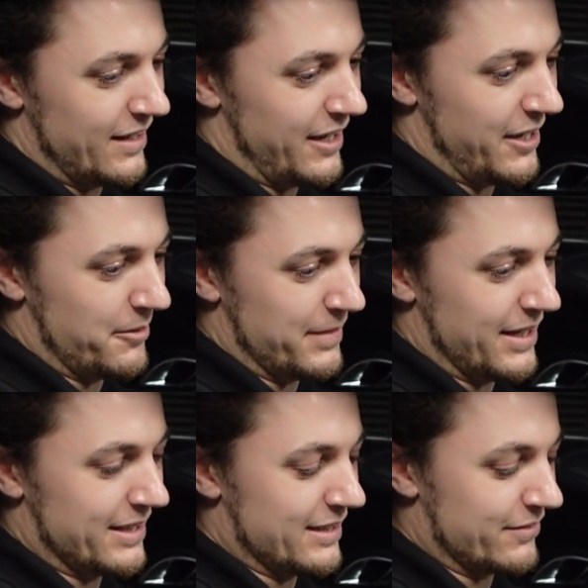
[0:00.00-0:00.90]

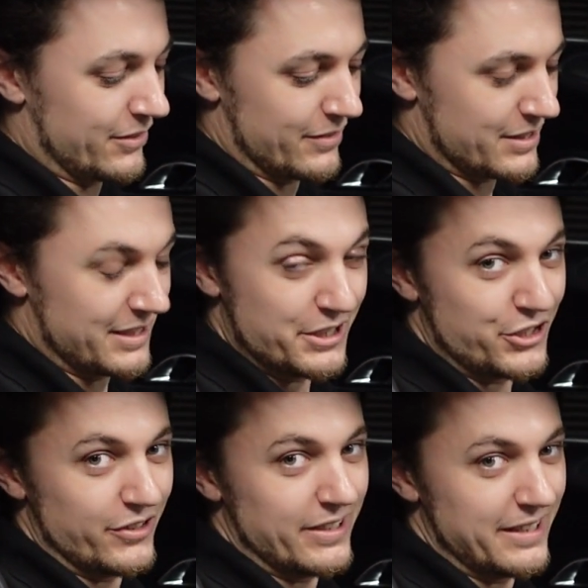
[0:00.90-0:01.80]
and then if there is an
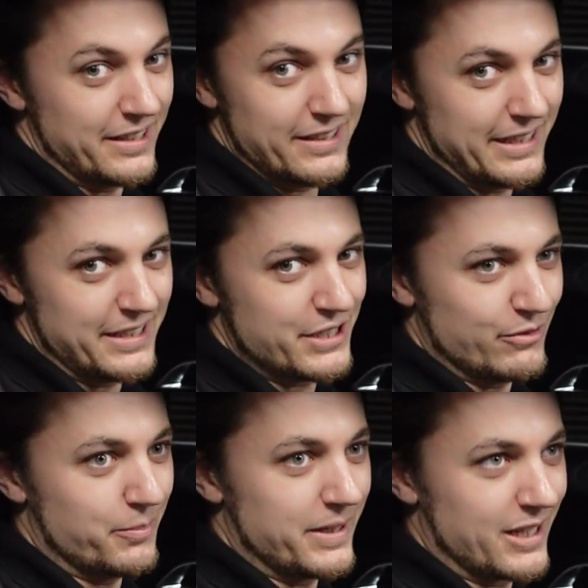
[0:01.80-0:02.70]
issue, the ECU
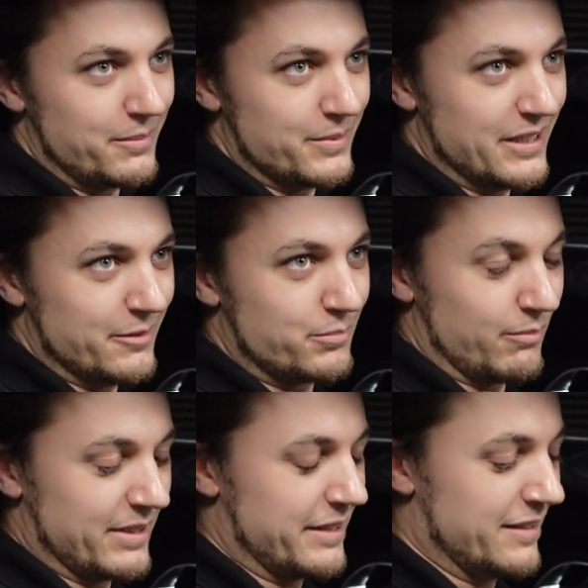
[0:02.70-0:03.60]
will pick up on it
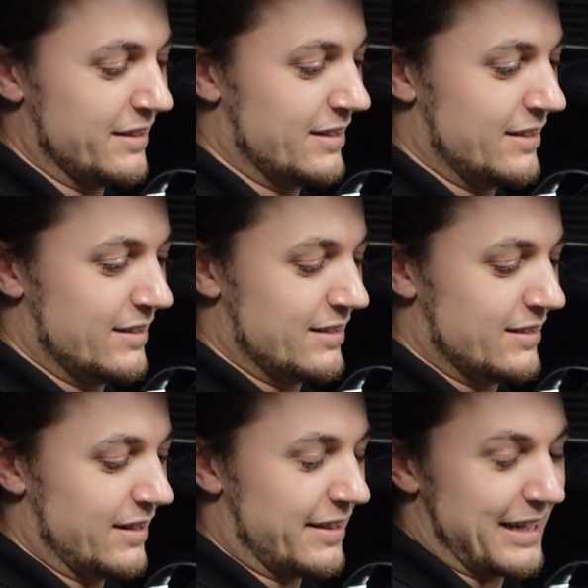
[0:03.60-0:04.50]
probably
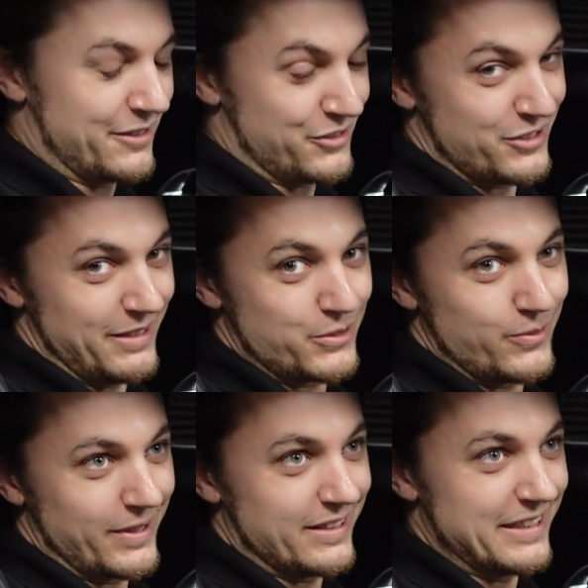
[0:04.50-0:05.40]
1,000 times
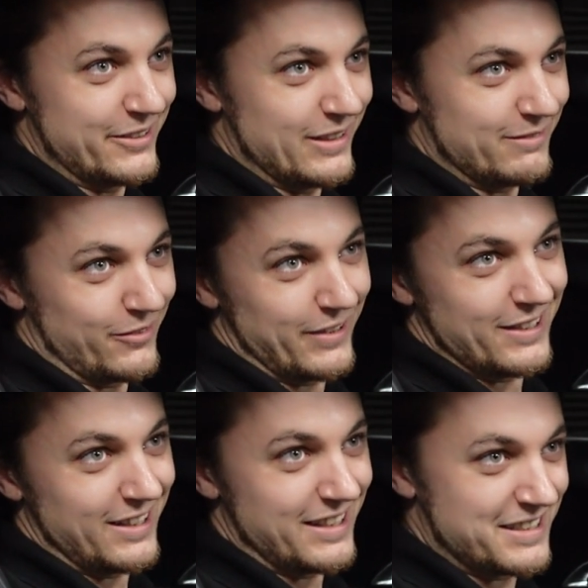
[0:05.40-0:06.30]
quicker than you'll ever
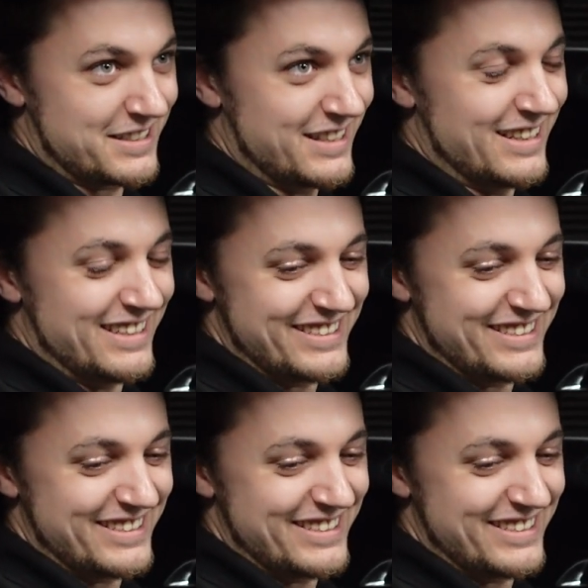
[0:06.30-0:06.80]
realise.